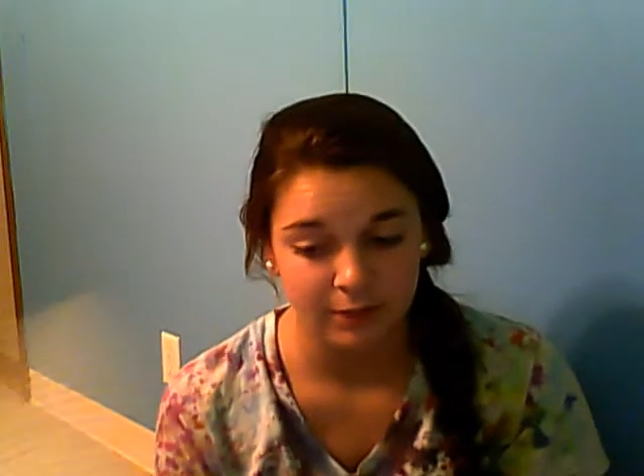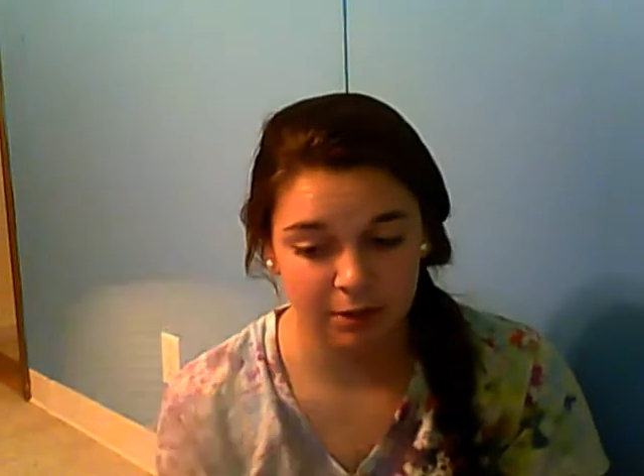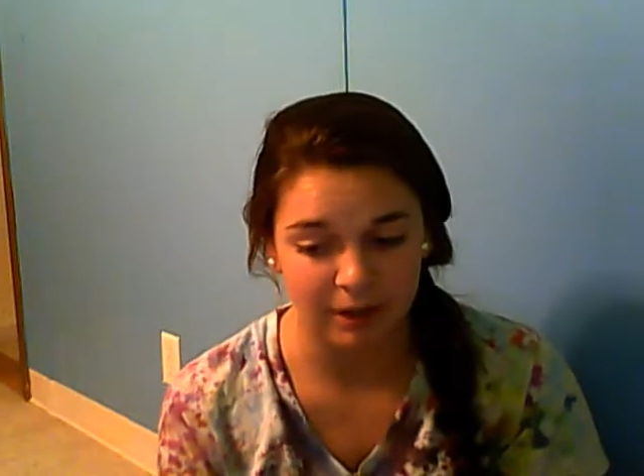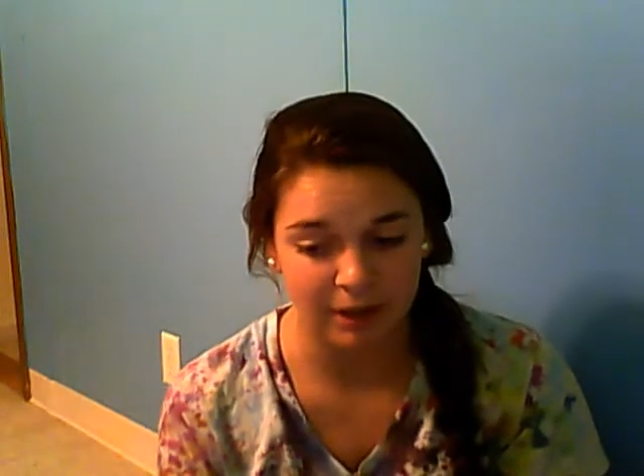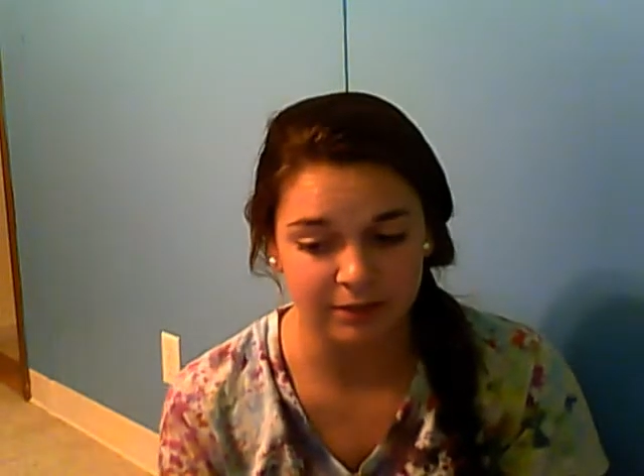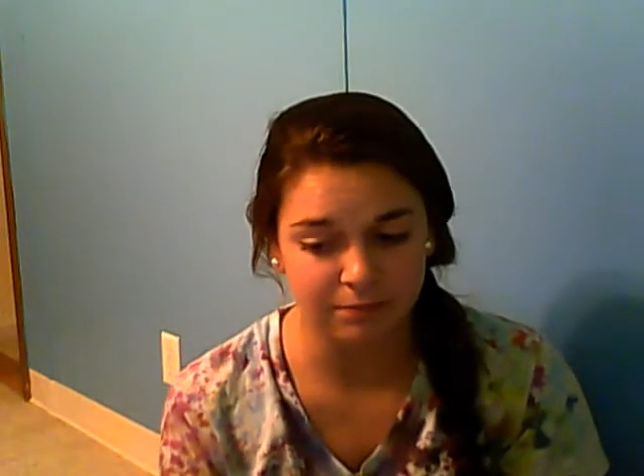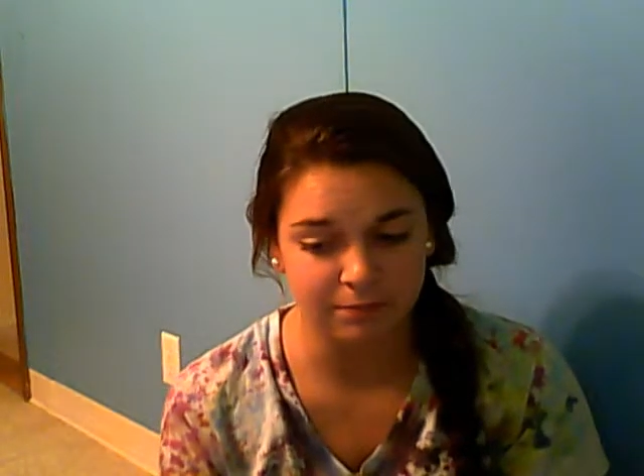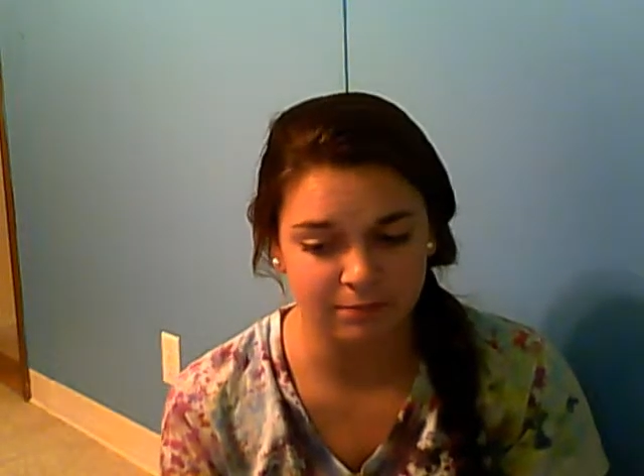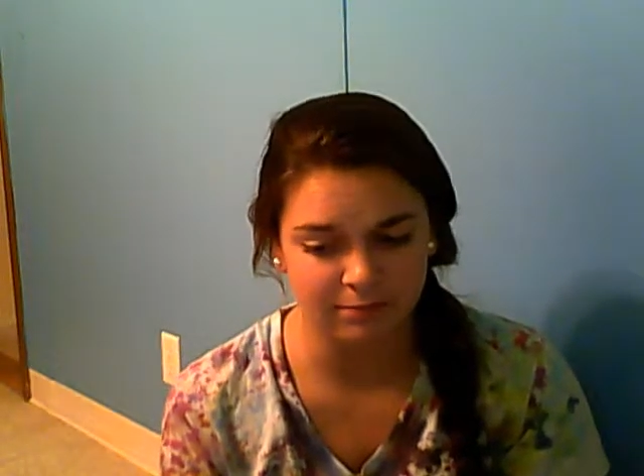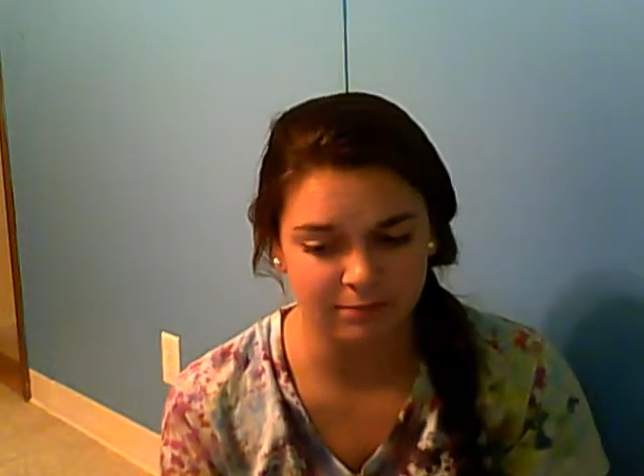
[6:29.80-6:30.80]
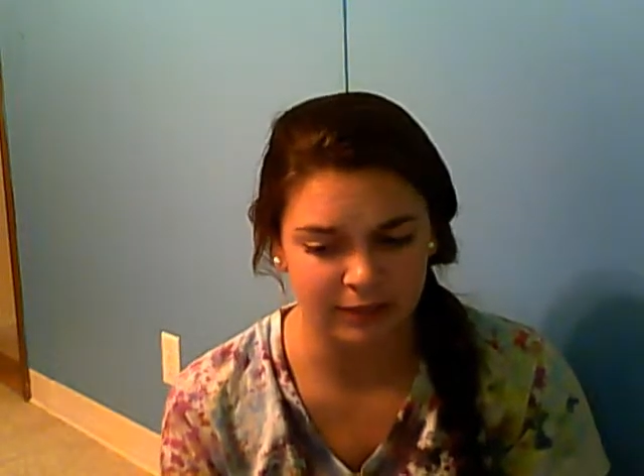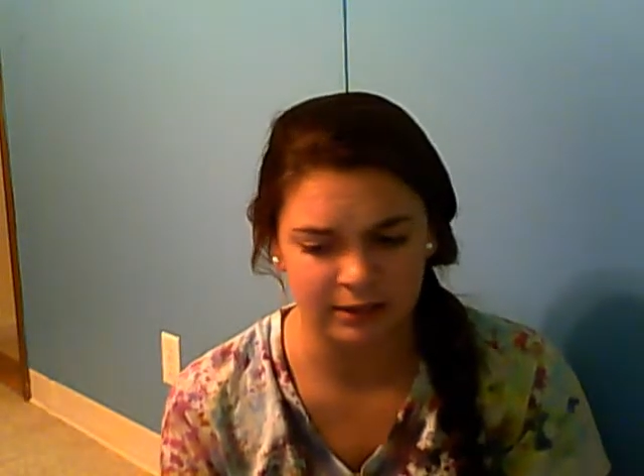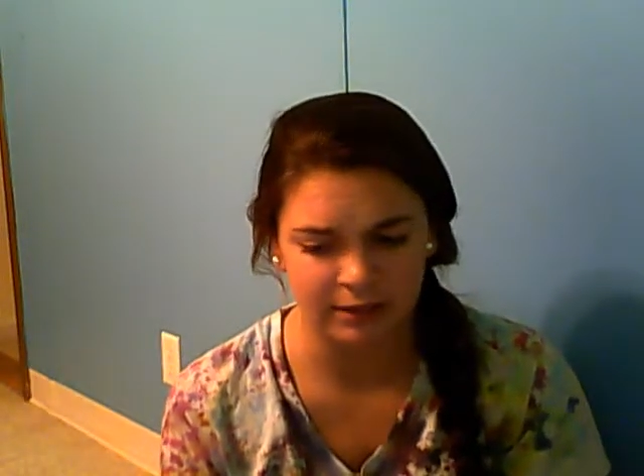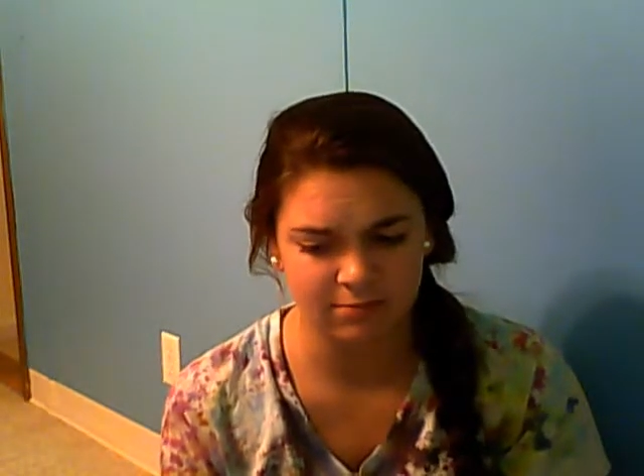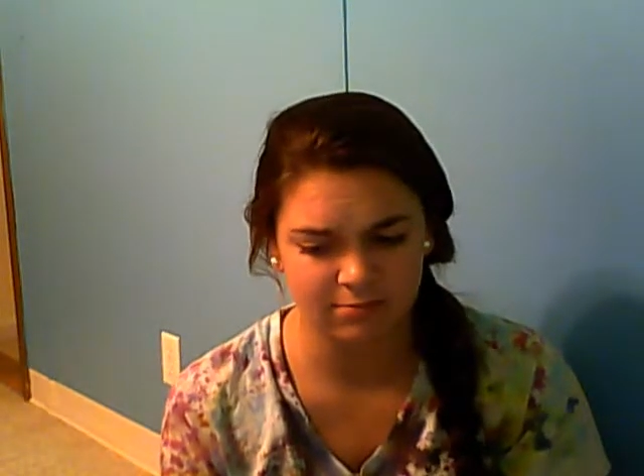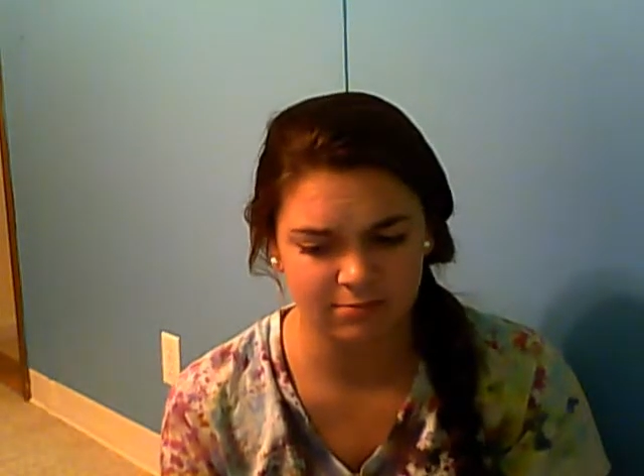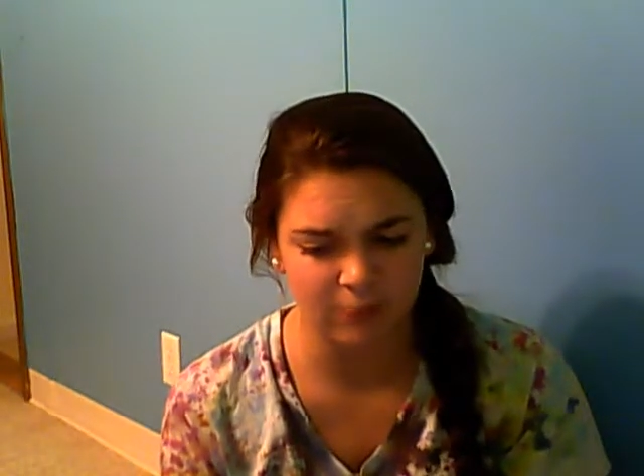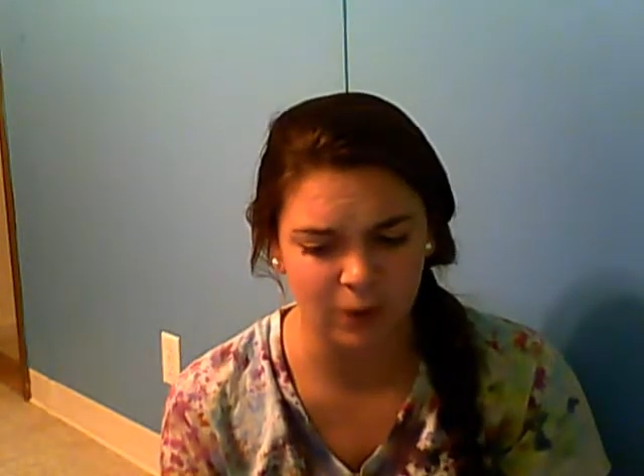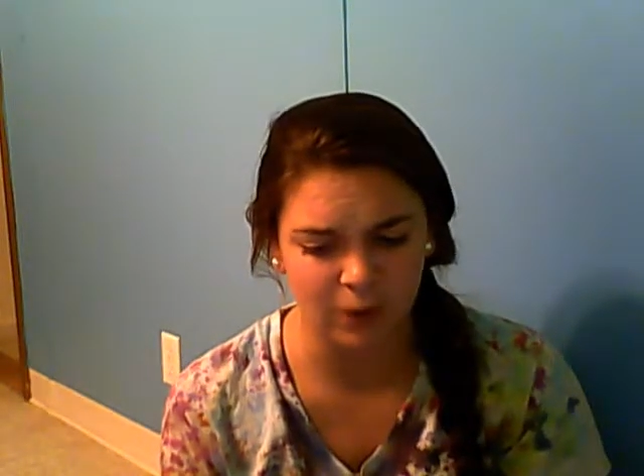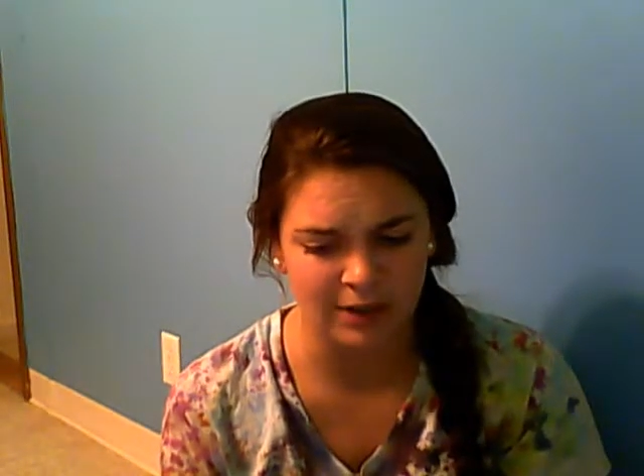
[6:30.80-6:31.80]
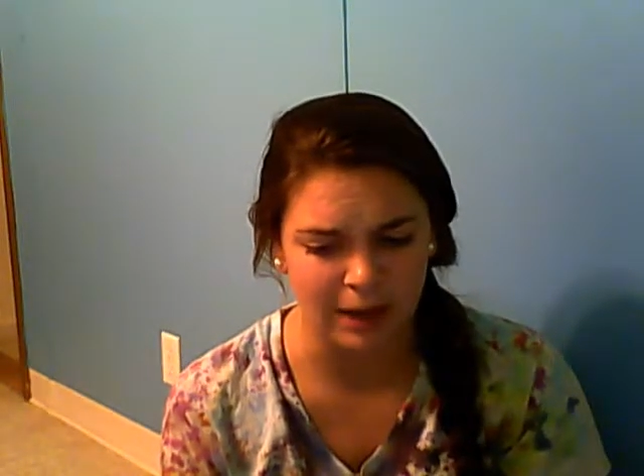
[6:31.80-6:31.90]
So I, like, all the